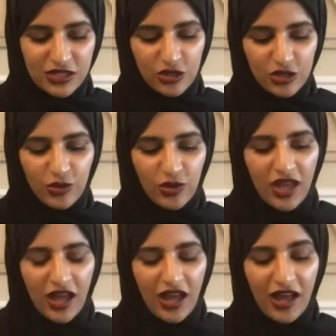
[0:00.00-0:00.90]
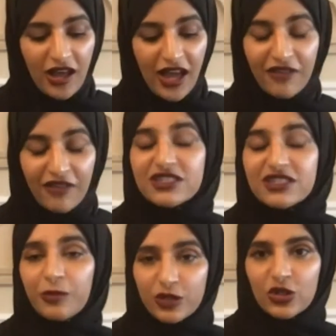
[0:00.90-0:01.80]
to have this
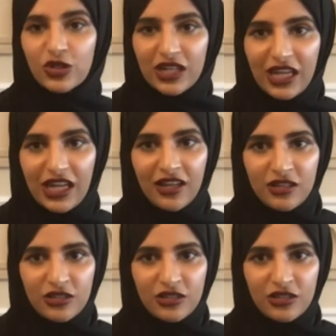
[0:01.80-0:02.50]
opportunity